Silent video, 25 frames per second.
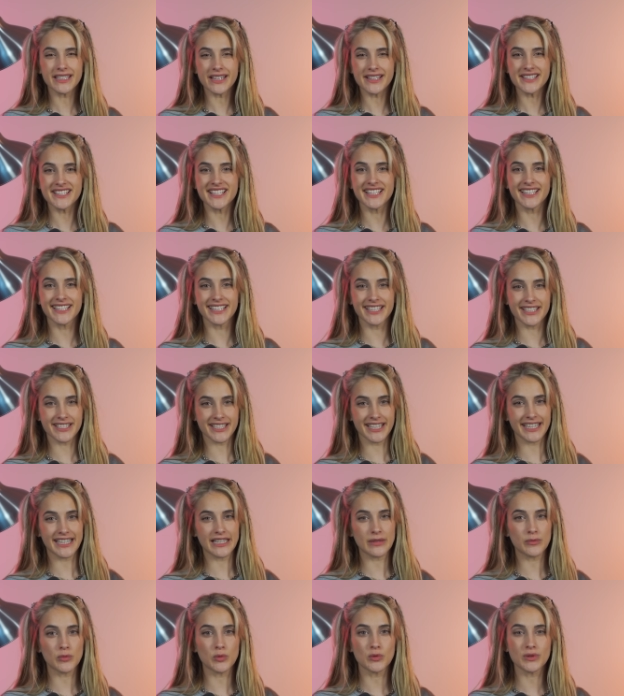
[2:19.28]
the 19 inch
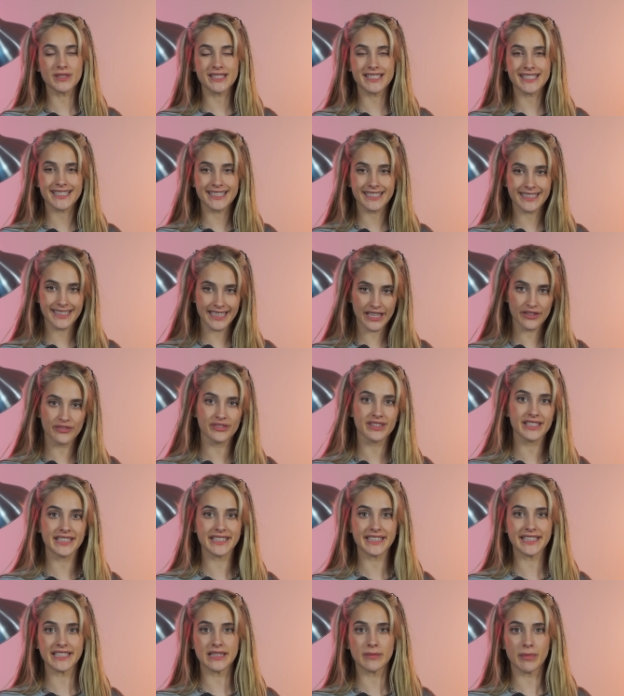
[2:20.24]
here will definitely
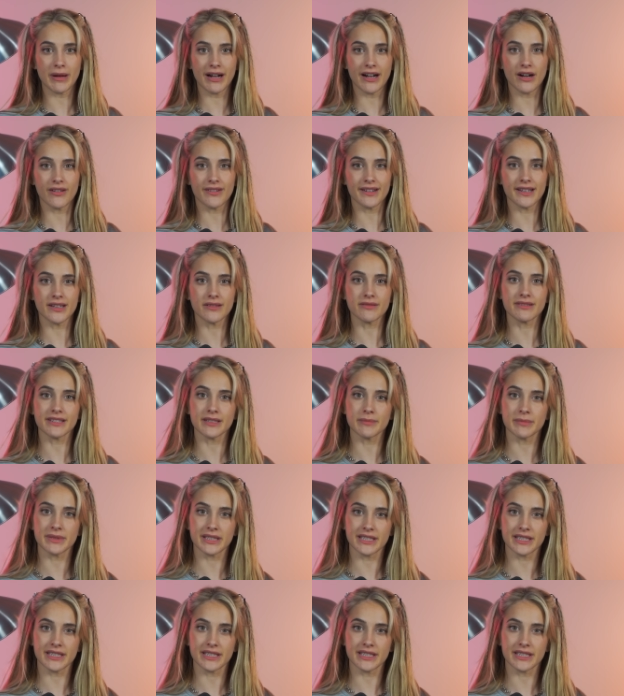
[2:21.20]
need a power outlet